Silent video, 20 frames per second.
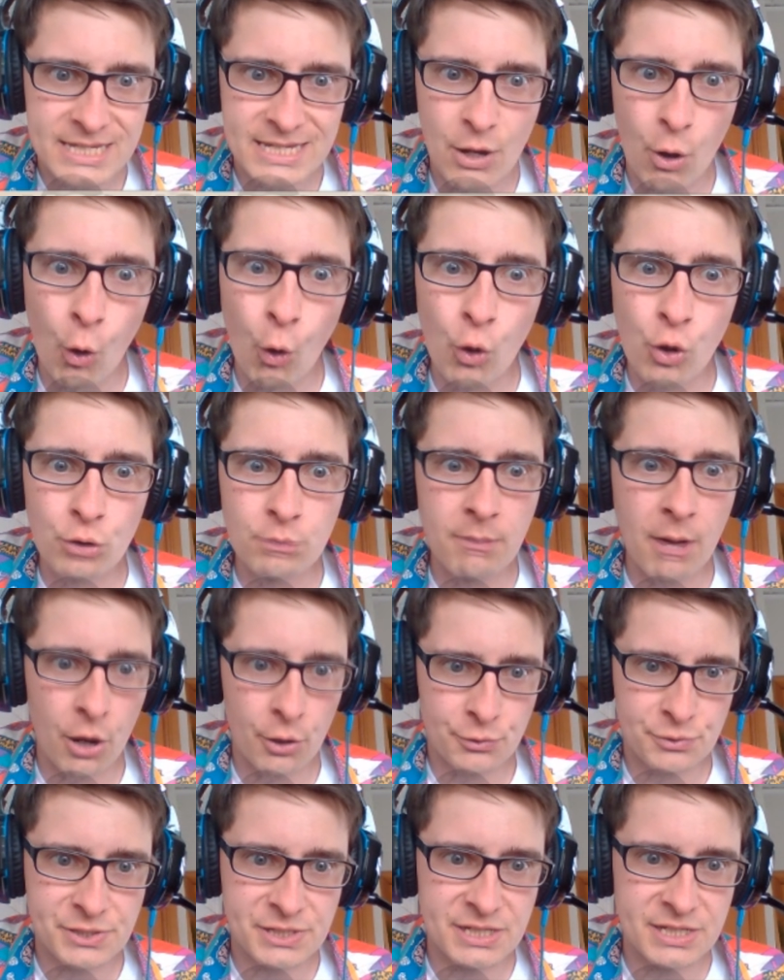
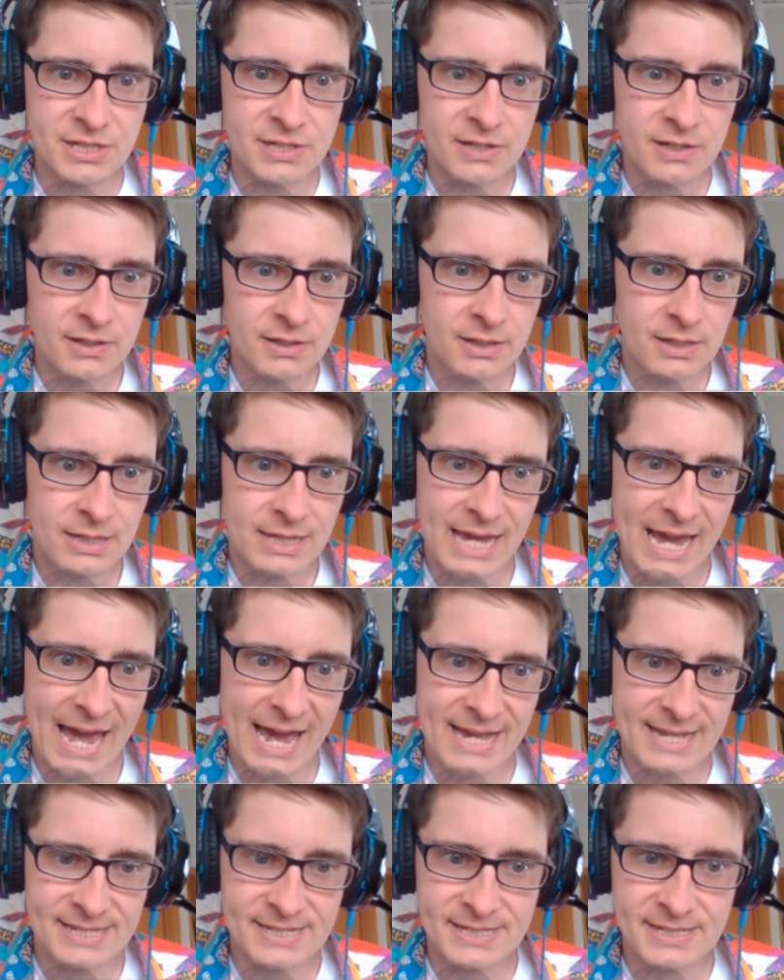Almost.
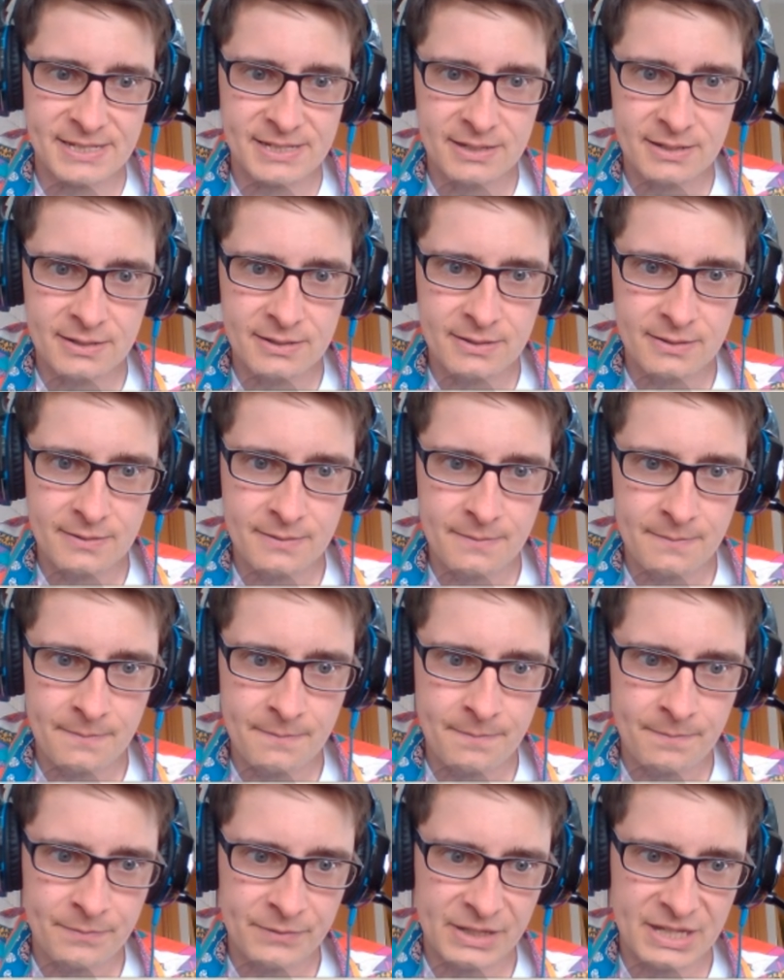Yes.
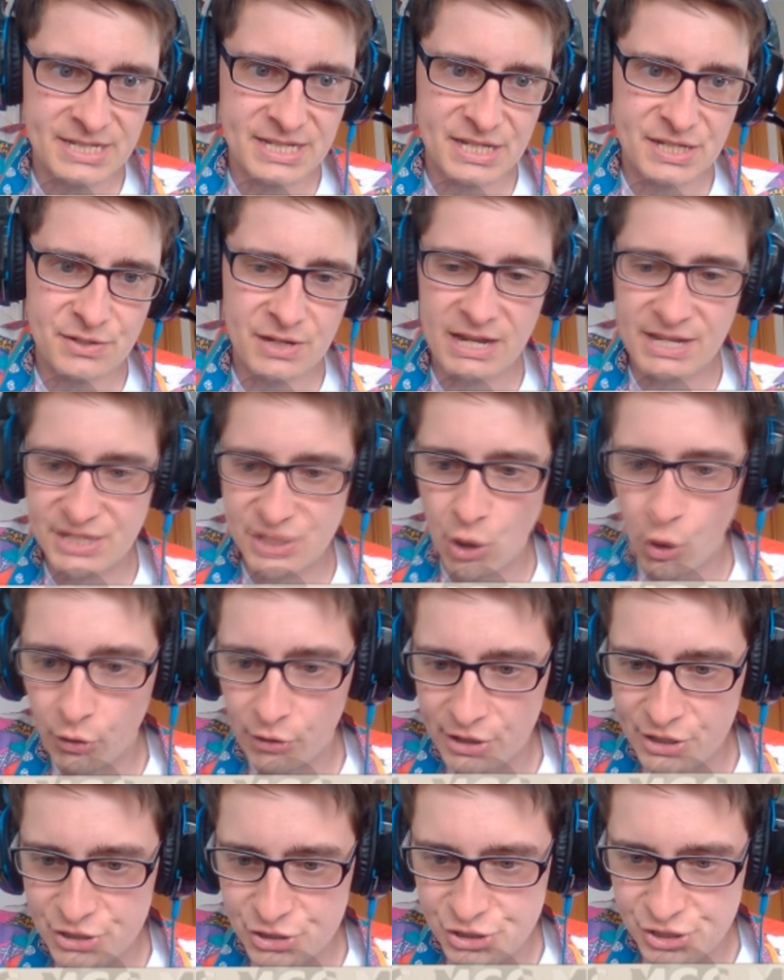Because it's
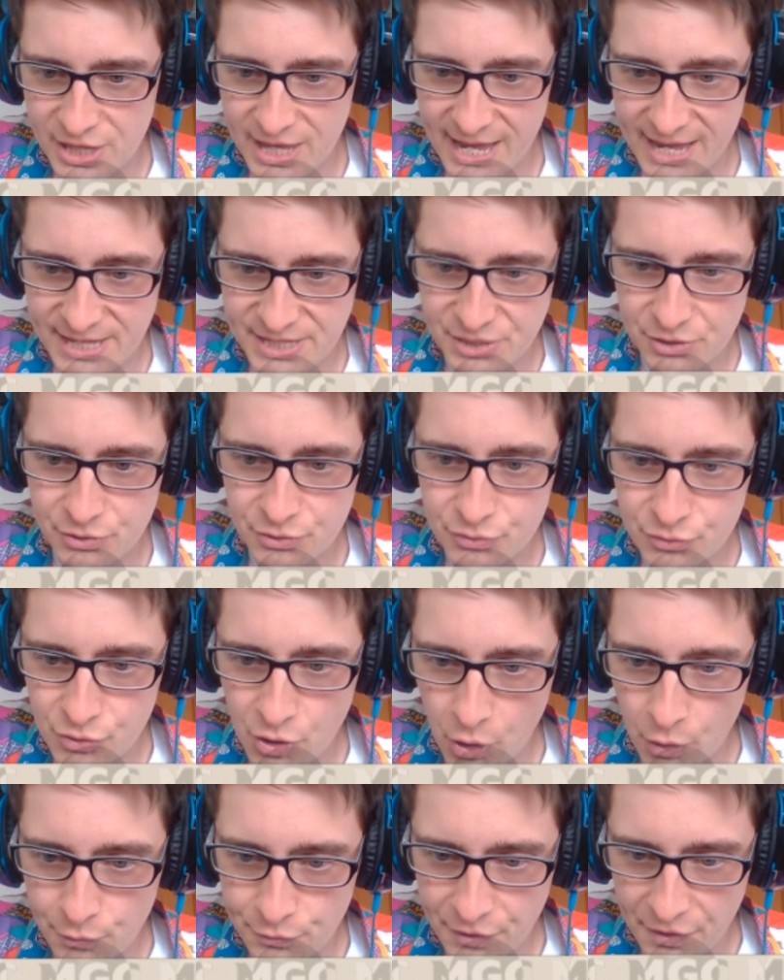orange there, so you
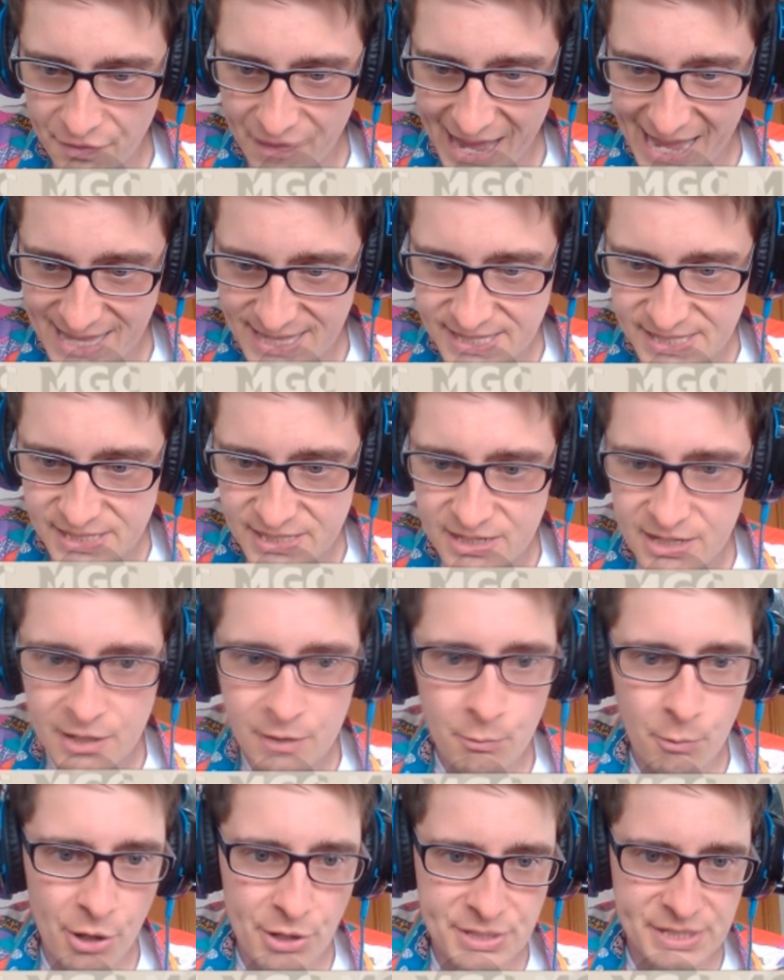know that that's
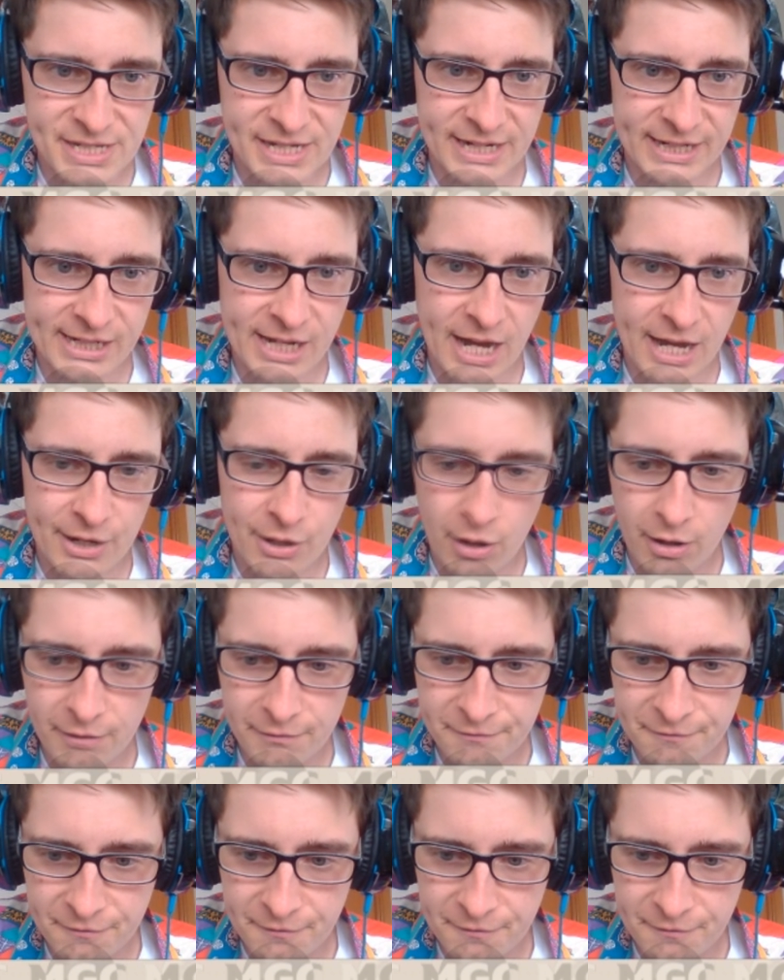where it's going to cut off.